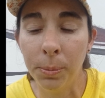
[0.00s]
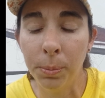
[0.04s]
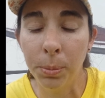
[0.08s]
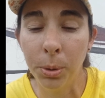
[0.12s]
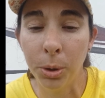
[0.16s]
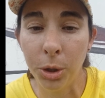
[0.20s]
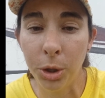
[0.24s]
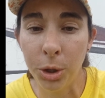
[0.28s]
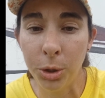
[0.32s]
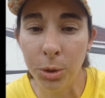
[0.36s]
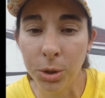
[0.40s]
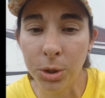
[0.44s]

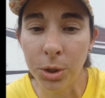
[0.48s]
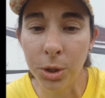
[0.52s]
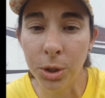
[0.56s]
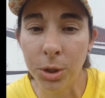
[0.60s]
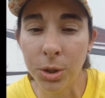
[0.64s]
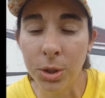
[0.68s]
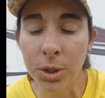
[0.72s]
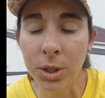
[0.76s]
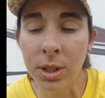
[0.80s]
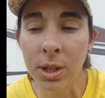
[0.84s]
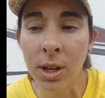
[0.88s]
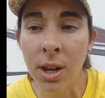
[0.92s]

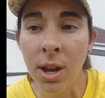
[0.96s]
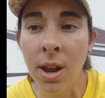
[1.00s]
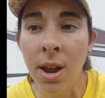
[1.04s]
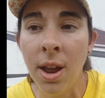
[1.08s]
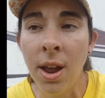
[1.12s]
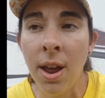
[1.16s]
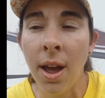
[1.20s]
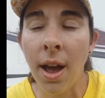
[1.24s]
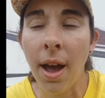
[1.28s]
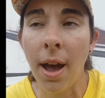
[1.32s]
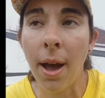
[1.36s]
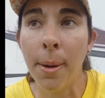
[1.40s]
producers
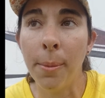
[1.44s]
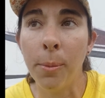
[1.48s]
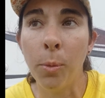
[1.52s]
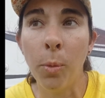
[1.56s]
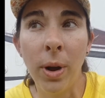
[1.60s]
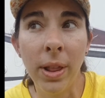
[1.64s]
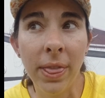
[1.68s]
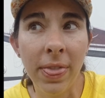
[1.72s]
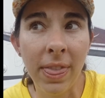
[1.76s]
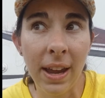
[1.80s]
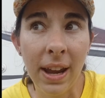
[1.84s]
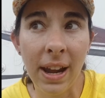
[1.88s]
um,
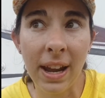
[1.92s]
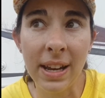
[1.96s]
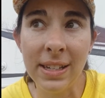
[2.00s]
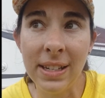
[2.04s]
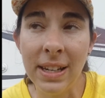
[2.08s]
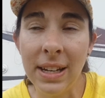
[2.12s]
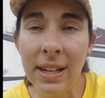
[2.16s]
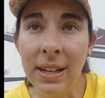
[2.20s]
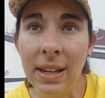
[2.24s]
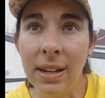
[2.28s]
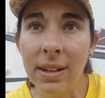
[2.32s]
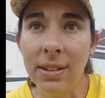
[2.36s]
one thing I
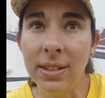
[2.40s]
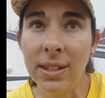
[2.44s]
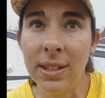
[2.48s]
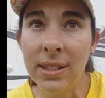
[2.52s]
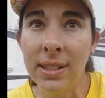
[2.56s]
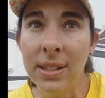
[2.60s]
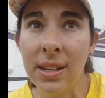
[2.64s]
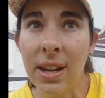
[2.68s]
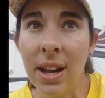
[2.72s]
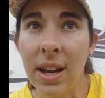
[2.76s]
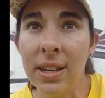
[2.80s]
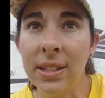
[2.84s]
did
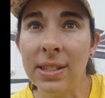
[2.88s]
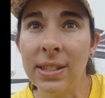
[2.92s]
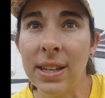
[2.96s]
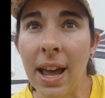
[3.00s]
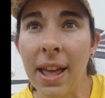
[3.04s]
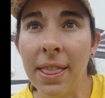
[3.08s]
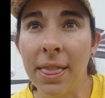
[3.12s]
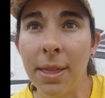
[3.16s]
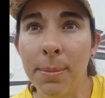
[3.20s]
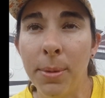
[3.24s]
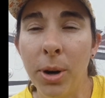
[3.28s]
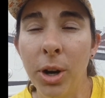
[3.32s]
discuss
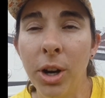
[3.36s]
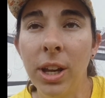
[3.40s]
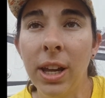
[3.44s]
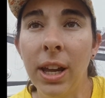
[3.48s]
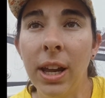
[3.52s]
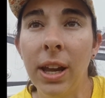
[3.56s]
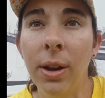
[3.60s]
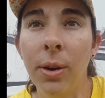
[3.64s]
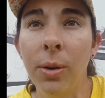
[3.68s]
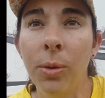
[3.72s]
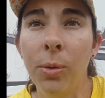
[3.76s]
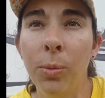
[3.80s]
at the
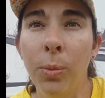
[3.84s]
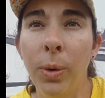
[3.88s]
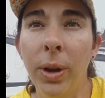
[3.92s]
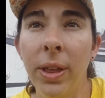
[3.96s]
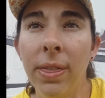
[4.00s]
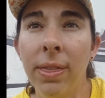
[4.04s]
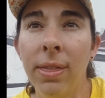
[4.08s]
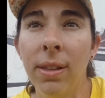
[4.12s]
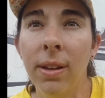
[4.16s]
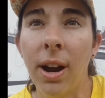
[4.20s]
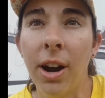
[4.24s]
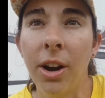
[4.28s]
market with
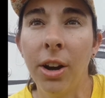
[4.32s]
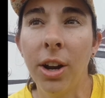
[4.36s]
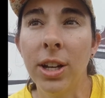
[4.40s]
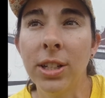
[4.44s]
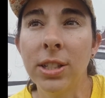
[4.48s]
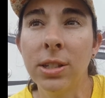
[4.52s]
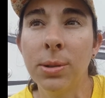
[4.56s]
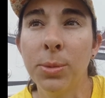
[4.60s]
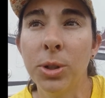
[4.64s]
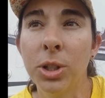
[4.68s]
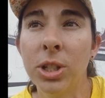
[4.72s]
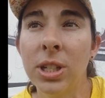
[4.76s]
our
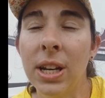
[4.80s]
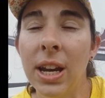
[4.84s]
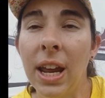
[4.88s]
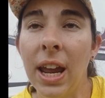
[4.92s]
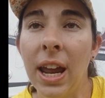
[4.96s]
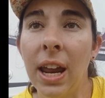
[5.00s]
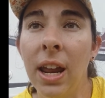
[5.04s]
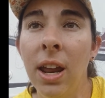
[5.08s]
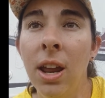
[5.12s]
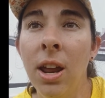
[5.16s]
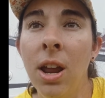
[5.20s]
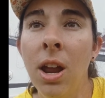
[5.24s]
customer
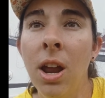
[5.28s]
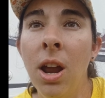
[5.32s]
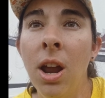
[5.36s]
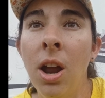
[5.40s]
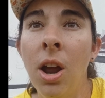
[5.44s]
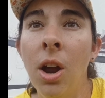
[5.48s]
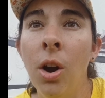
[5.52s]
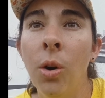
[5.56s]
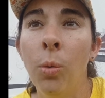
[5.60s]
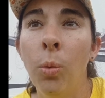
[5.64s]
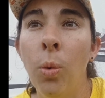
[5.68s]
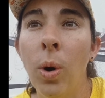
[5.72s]
today
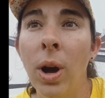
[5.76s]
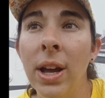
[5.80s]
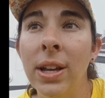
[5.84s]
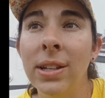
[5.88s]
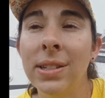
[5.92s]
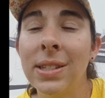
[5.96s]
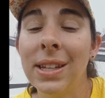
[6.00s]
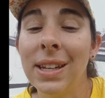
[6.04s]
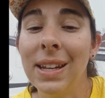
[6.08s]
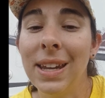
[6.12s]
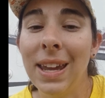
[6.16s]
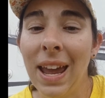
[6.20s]

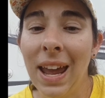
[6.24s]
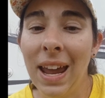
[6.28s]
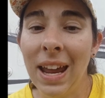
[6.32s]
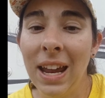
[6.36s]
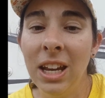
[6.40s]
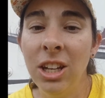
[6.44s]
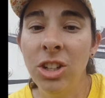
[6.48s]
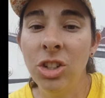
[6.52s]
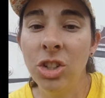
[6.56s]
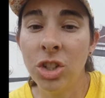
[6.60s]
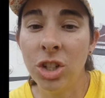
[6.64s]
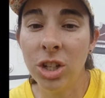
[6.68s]
was
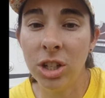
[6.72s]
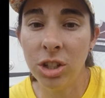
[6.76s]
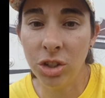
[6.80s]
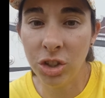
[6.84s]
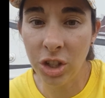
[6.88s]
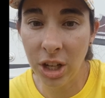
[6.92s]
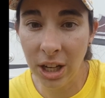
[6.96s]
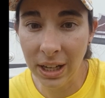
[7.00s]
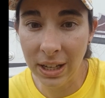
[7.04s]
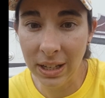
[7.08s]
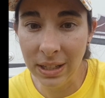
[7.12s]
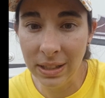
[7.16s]
caged
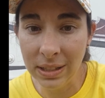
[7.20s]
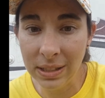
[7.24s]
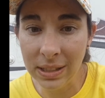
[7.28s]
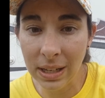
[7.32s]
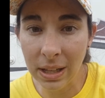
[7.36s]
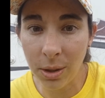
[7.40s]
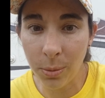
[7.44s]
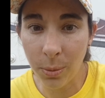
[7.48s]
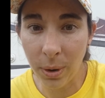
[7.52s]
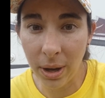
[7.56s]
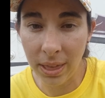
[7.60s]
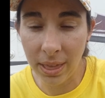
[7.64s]
chickens
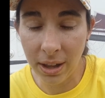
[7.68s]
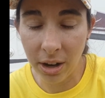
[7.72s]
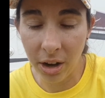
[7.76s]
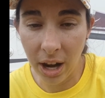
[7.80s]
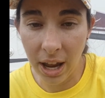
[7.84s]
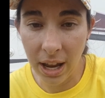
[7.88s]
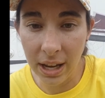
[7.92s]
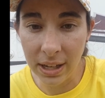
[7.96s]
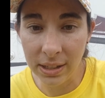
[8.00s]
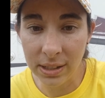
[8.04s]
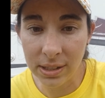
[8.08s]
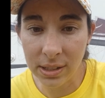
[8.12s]
and the way
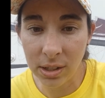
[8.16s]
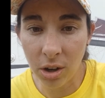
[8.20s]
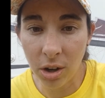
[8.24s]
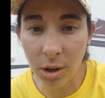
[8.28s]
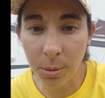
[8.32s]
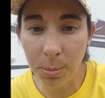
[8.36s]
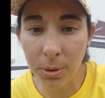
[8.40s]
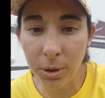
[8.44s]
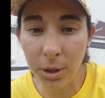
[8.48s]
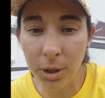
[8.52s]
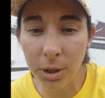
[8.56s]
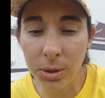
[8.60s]
their eggs
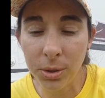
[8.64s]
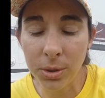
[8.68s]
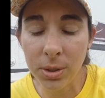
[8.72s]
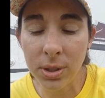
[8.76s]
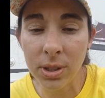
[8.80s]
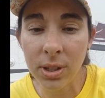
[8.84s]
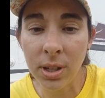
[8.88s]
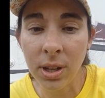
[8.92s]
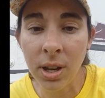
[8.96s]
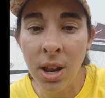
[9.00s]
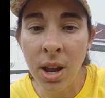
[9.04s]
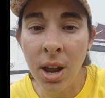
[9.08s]
are
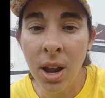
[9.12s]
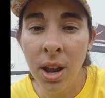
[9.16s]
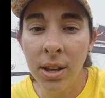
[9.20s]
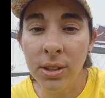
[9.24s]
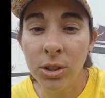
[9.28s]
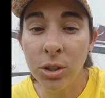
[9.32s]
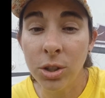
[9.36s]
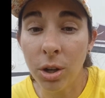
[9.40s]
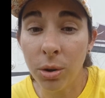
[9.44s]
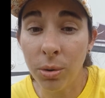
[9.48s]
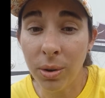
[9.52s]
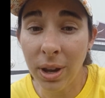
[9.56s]
produced.
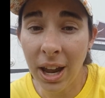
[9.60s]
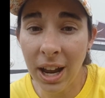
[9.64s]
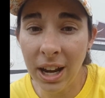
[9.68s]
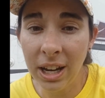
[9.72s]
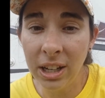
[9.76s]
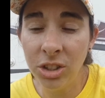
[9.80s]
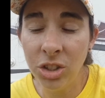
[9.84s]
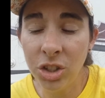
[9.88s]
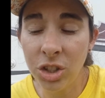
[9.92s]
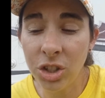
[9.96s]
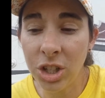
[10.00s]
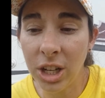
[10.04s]
So
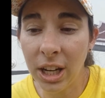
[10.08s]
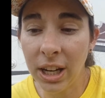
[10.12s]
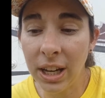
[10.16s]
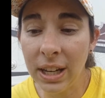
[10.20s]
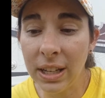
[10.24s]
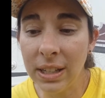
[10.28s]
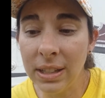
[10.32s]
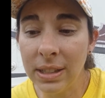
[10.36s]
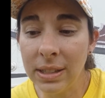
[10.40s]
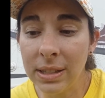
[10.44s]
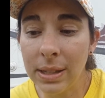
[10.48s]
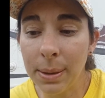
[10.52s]
caged
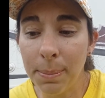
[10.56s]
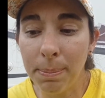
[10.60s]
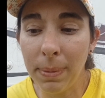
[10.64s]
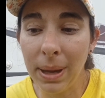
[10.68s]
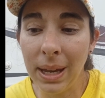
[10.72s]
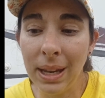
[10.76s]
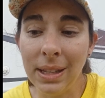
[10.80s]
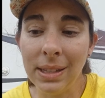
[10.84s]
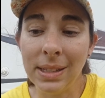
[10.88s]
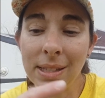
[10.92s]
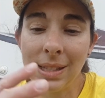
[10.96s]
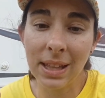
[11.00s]
chickens
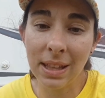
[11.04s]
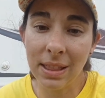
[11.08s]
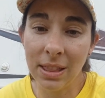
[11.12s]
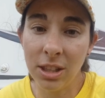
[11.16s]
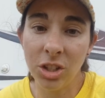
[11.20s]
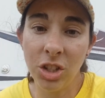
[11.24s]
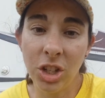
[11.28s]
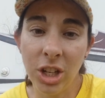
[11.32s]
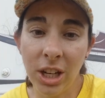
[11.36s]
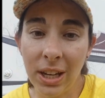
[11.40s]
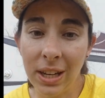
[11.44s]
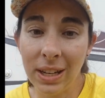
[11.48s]
means that
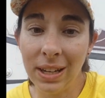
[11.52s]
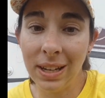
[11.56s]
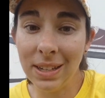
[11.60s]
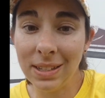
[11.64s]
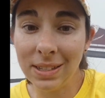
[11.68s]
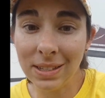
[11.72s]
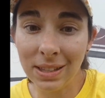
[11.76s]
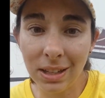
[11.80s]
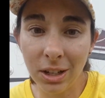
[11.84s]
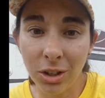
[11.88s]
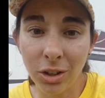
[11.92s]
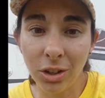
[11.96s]
the chicken
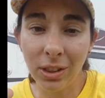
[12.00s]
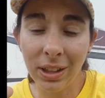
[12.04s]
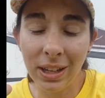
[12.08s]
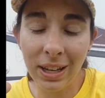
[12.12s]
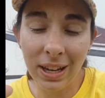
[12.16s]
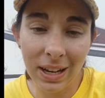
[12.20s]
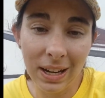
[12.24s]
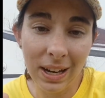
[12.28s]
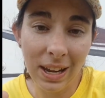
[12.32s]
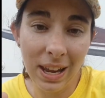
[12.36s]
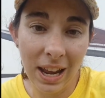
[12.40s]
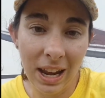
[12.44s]
is
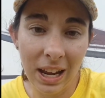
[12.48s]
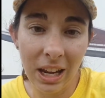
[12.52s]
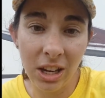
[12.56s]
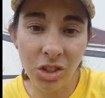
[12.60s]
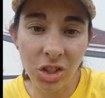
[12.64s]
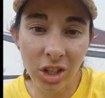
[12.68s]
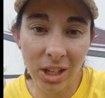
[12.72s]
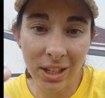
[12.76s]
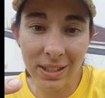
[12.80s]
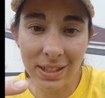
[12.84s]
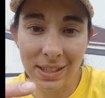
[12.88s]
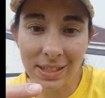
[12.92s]
literally in a
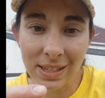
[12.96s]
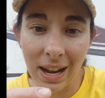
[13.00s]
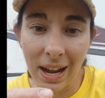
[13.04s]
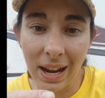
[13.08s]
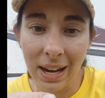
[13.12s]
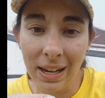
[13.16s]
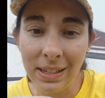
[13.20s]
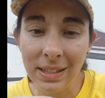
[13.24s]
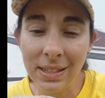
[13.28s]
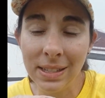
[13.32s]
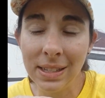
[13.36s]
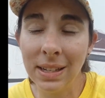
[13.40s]
cage its
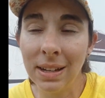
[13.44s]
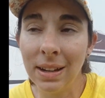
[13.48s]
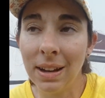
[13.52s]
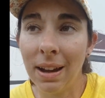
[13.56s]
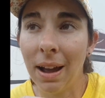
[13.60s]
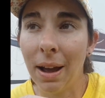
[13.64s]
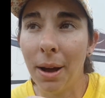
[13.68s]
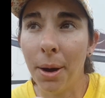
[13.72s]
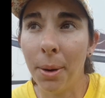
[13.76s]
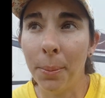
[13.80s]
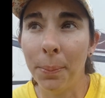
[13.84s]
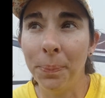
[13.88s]
size.
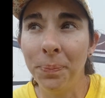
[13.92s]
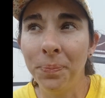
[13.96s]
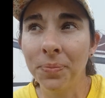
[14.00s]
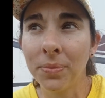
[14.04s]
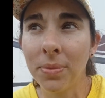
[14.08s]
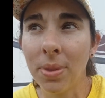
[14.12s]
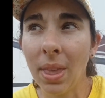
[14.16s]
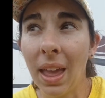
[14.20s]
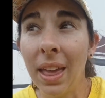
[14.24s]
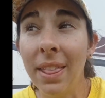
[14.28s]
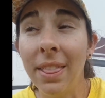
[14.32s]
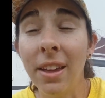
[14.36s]
Um,
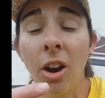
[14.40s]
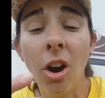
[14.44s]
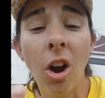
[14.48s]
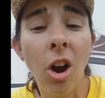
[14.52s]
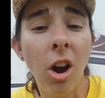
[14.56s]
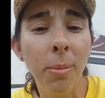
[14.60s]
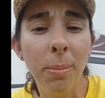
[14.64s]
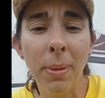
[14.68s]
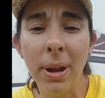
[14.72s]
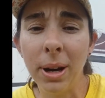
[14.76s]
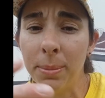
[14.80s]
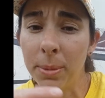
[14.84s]
and there
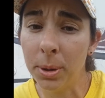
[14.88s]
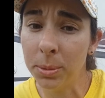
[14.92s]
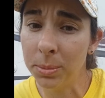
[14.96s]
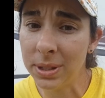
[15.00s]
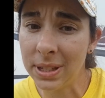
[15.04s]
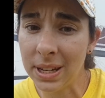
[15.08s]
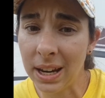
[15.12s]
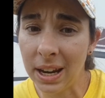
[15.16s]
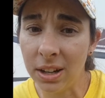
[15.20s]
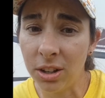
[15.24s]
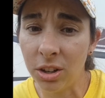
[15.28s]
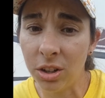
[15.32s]
are minimum
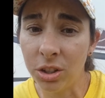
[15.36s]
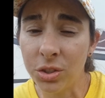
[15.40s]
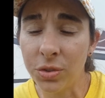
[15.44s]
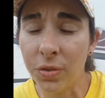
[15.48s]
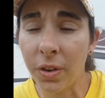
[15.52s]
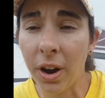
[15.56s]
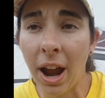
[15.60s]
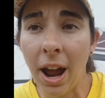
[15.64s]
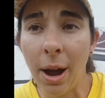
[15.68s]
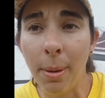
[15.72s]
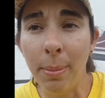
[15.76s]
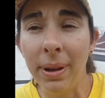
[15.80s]
standards
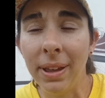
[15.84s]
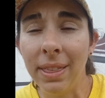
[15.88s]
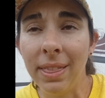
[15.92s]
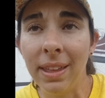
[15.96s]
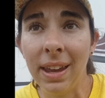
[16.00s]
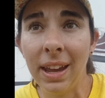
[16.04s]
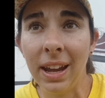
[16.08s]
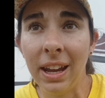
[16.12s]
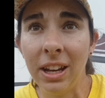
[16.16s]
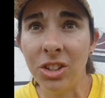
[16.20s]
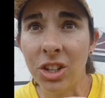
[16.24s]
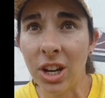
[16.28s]
for how big the
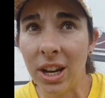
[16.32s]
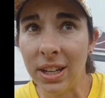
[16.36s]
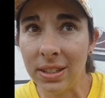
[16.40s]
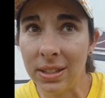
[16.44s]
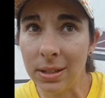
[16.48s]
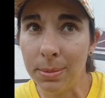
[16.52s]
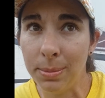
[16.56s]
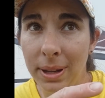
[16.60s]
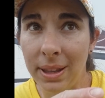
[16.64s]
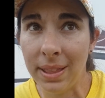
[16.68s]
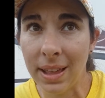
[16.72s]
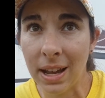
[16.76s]
cage has
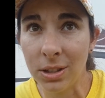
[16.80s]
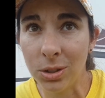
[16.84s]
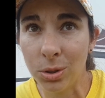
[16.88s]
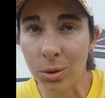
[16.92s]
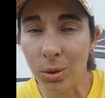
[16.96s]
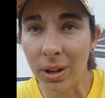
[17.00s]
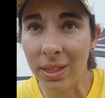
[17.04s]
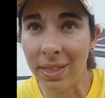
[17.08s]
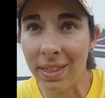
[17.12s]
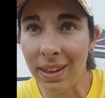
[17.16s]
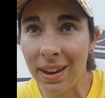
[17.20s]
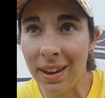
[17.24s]
to be, that
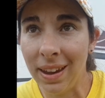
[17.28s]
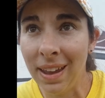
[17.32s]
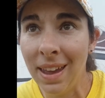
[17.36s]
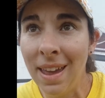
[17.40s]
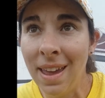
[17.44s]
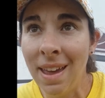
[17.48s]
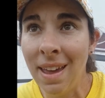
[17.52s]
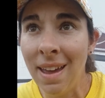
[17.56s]
sort of thing.